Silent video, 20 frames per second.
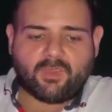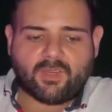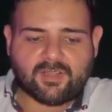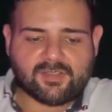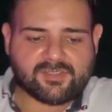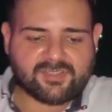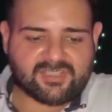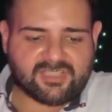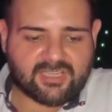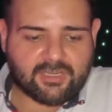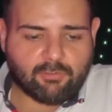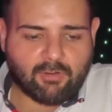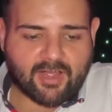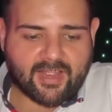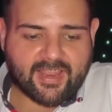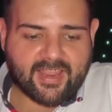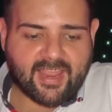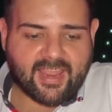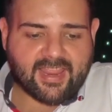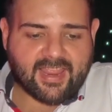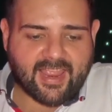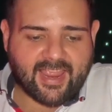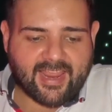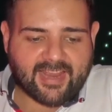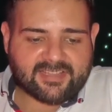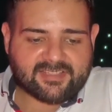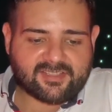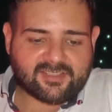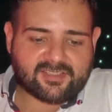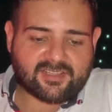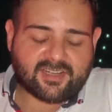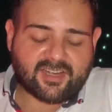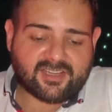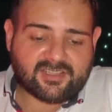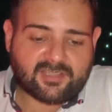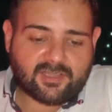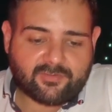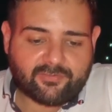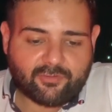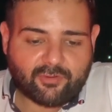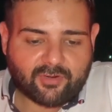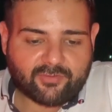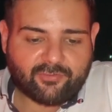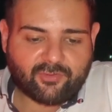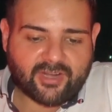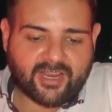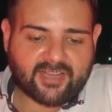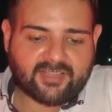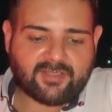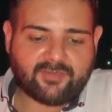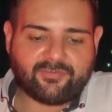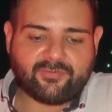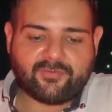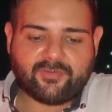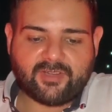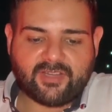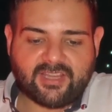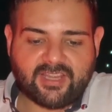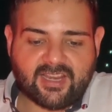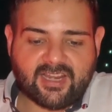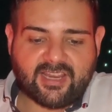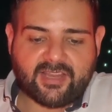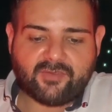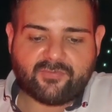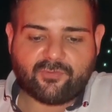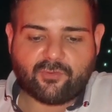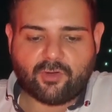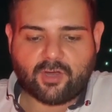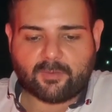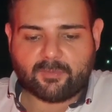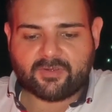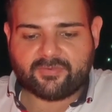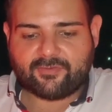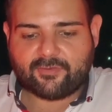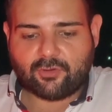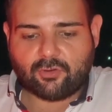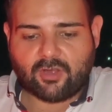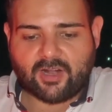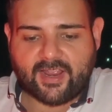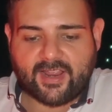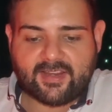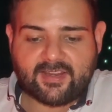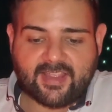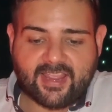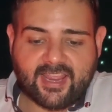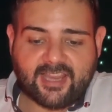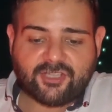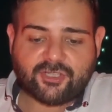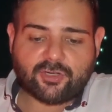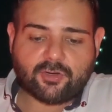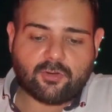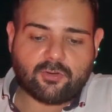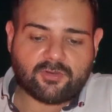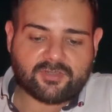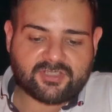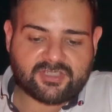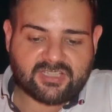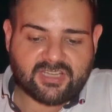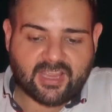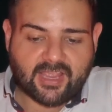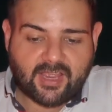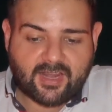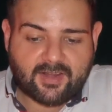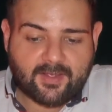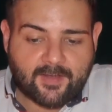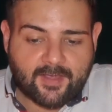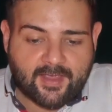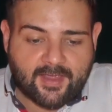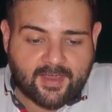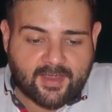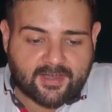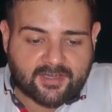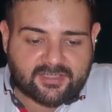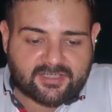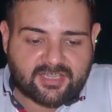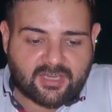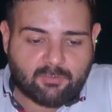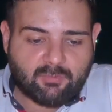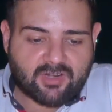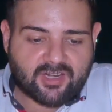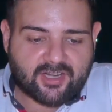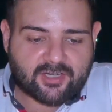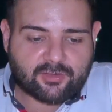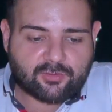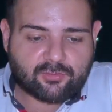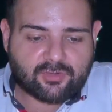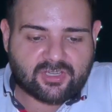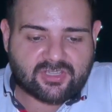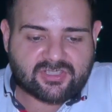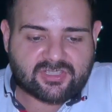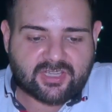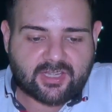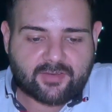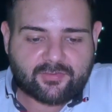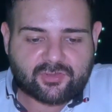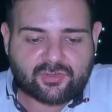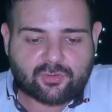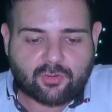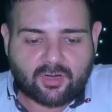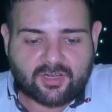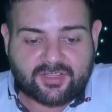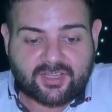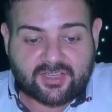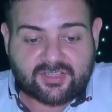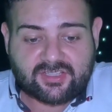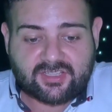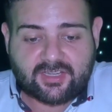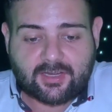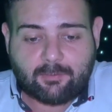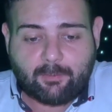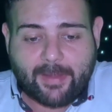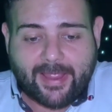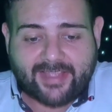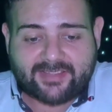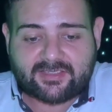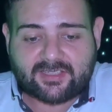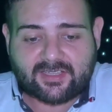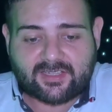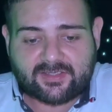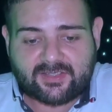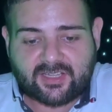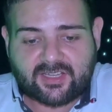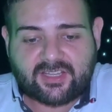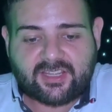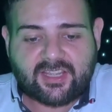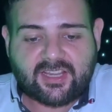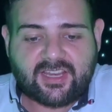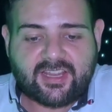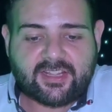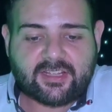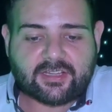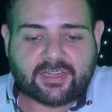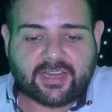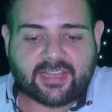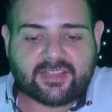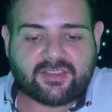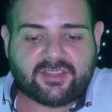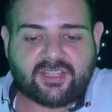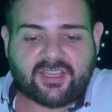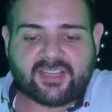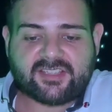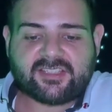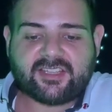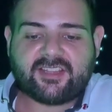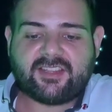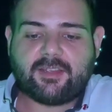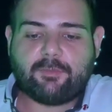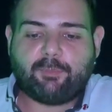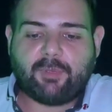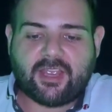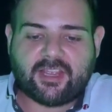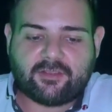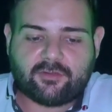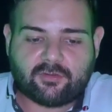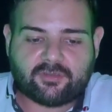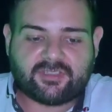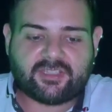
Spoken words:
CYA acts as a reservoir for active killing form of chlorine, HOCl, similar to reserve soldiers in a battle. The killing rate doesn't depend on the